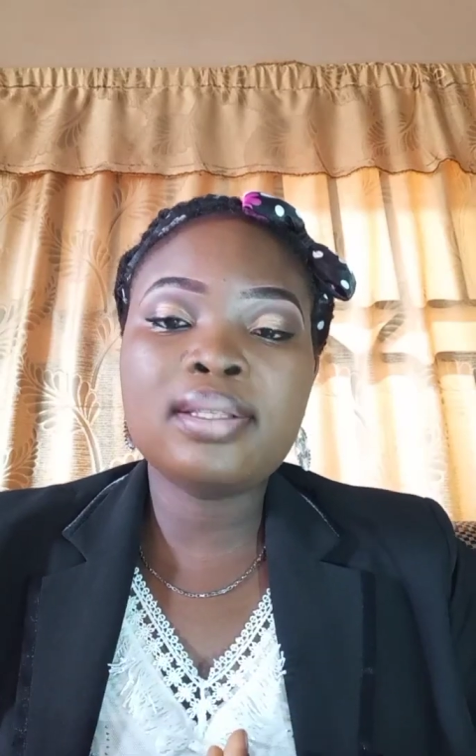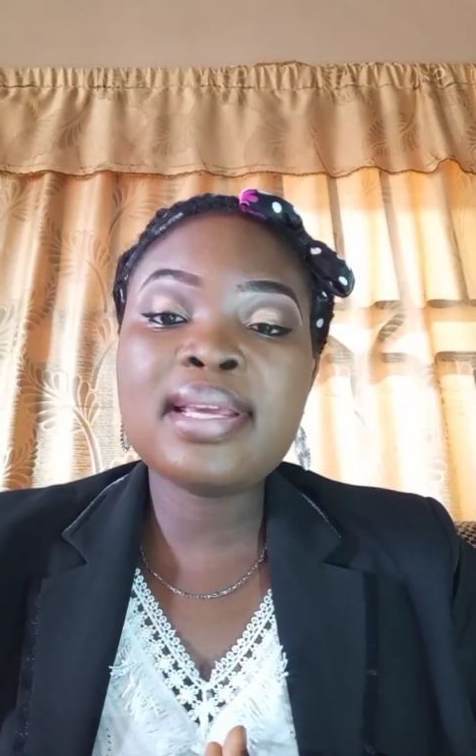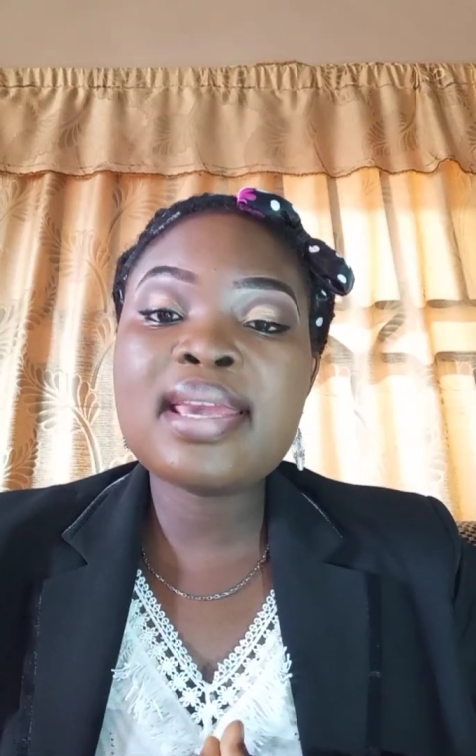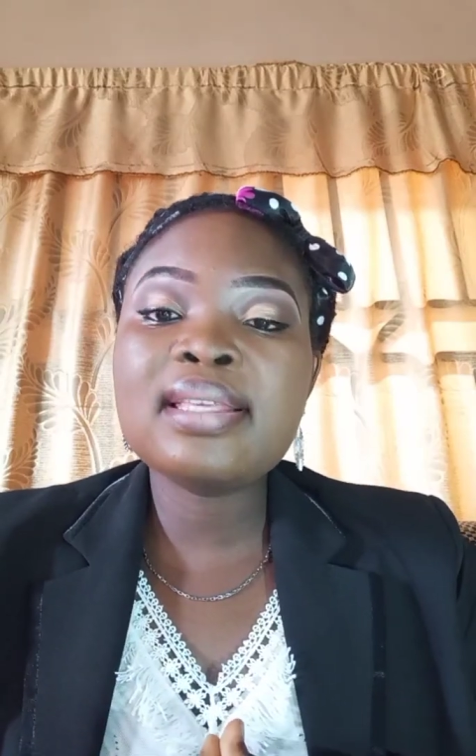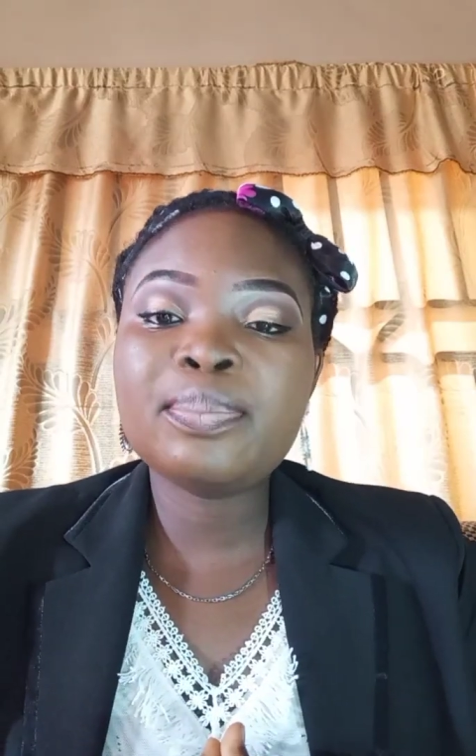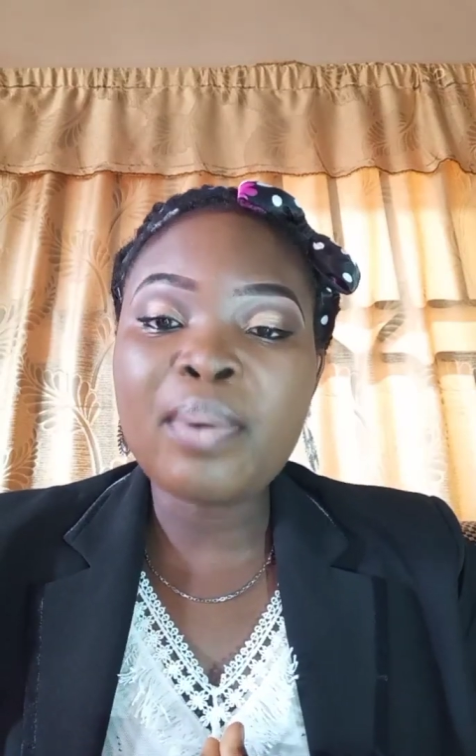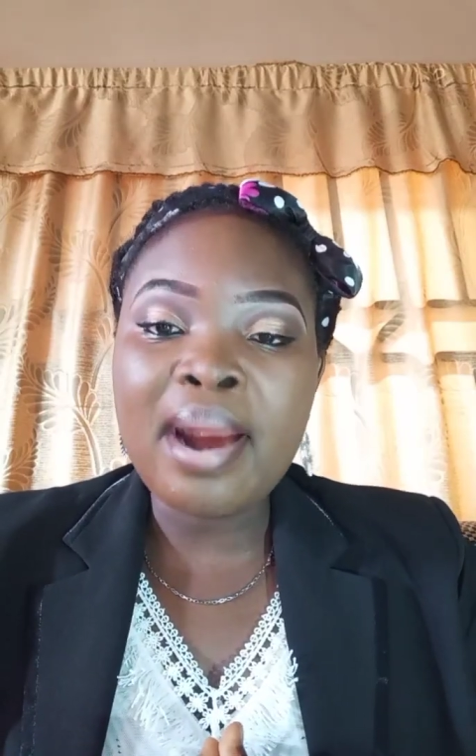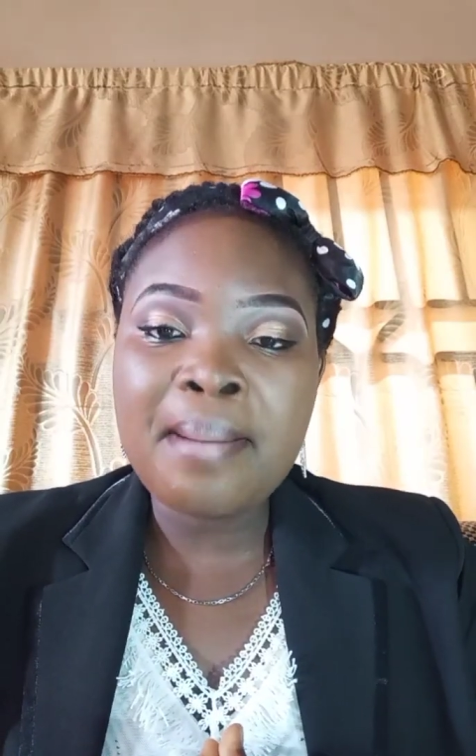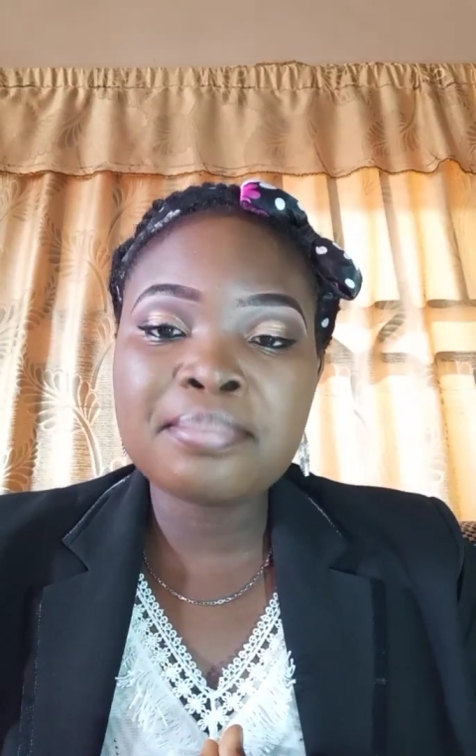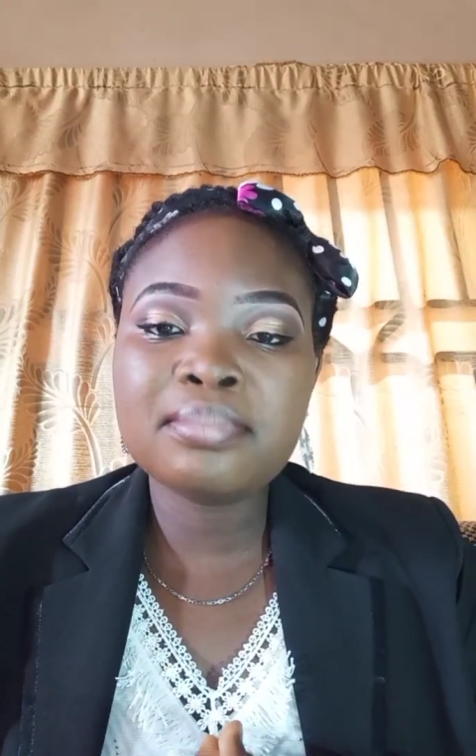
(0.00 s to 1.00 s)
the
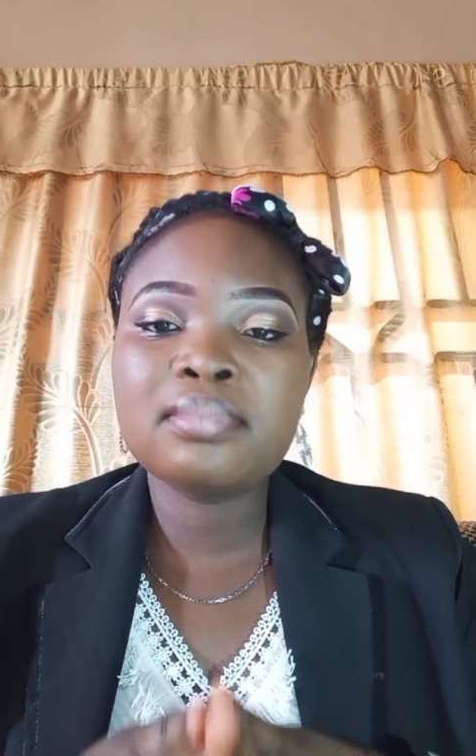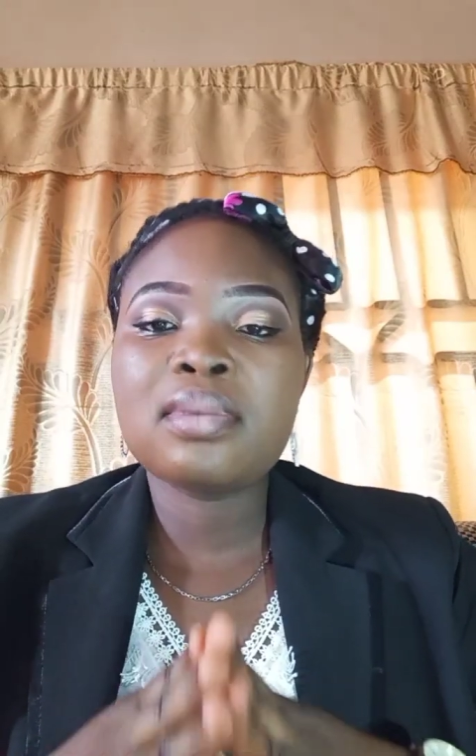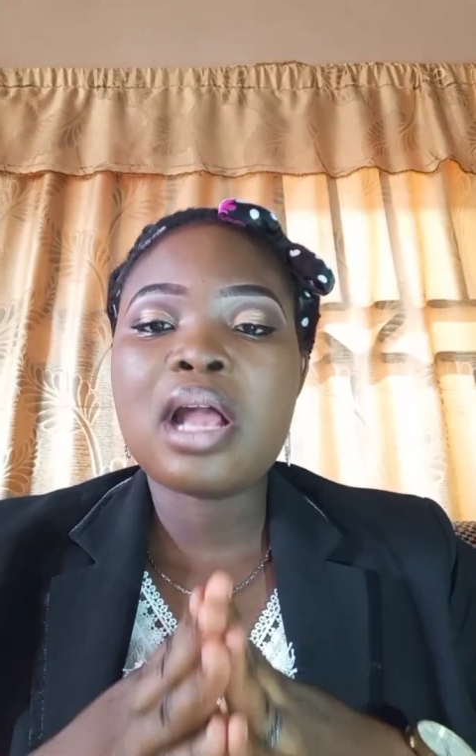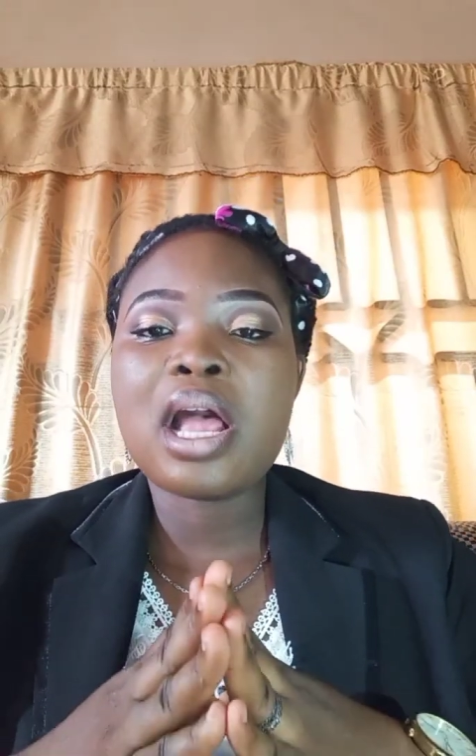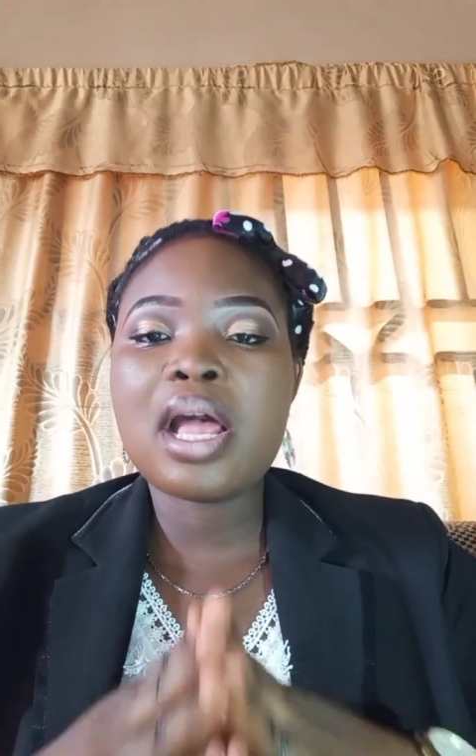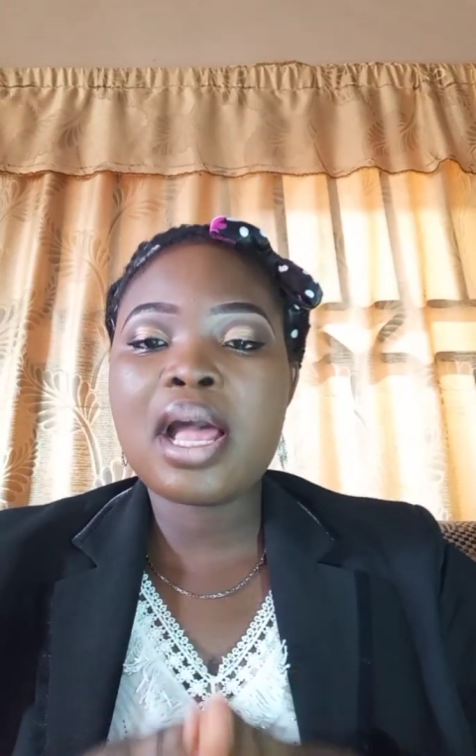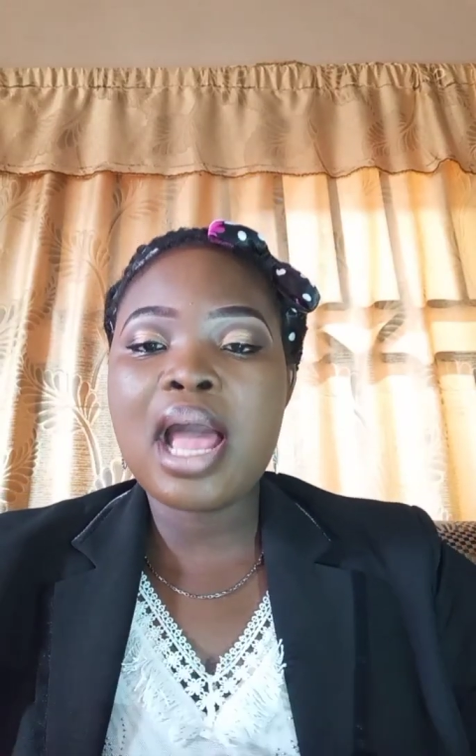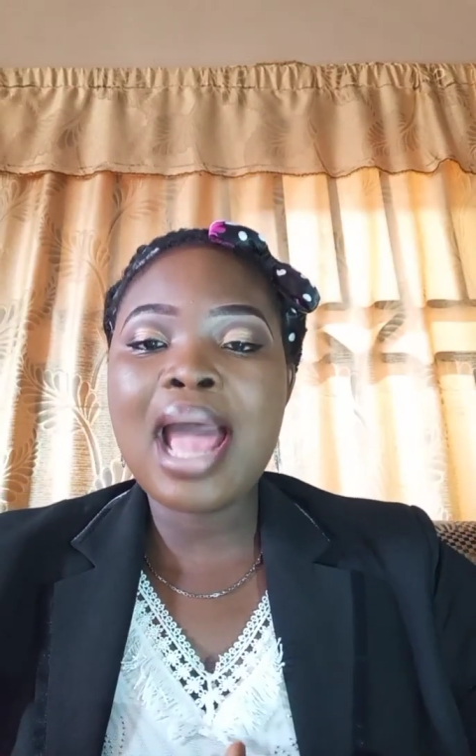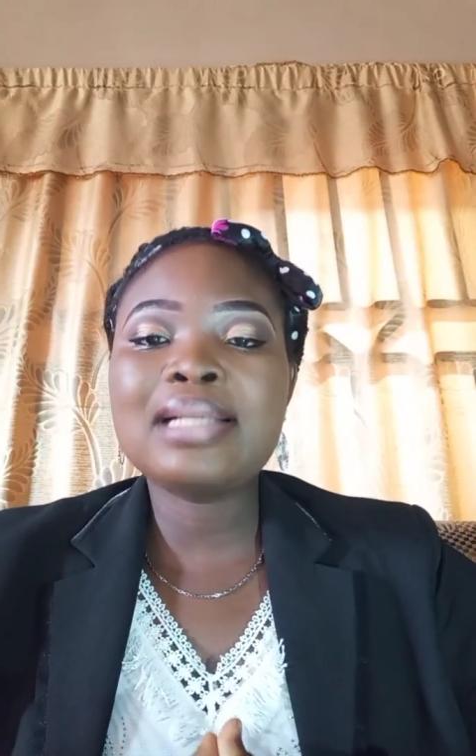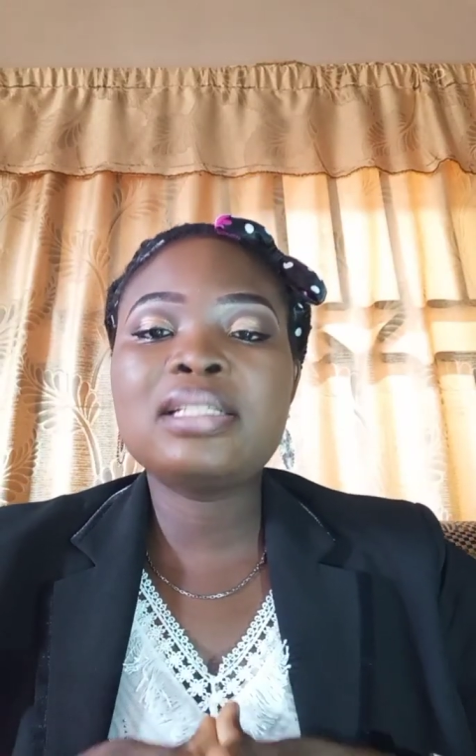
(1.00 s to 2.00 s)
sperm,
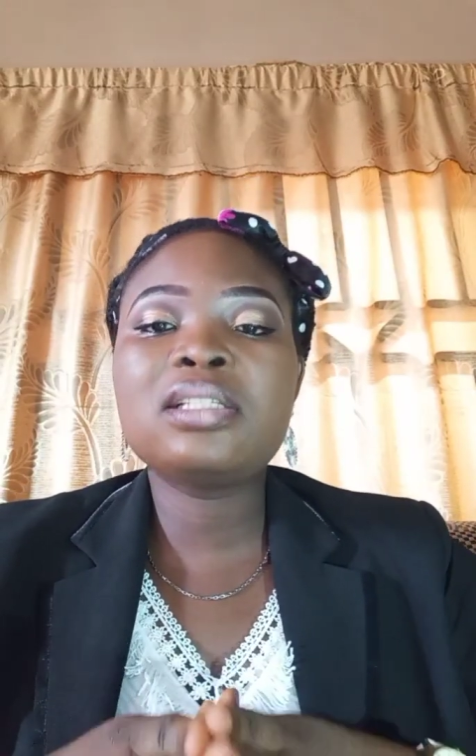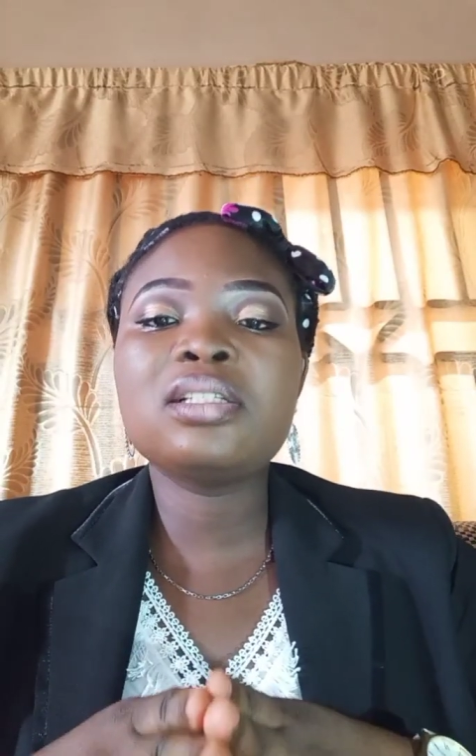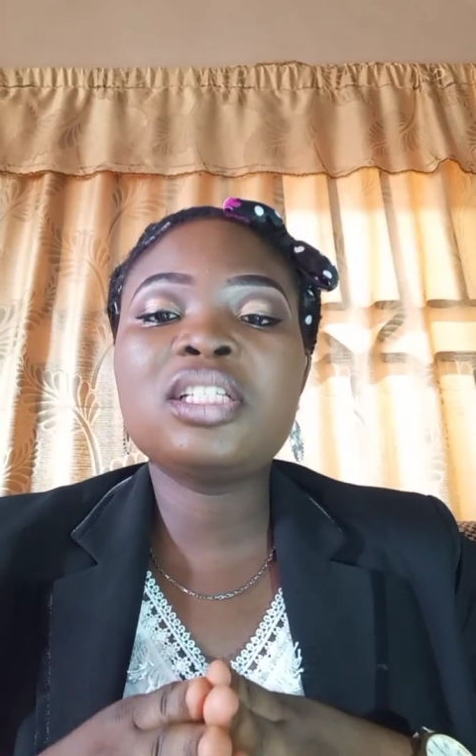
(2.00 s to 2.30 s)
and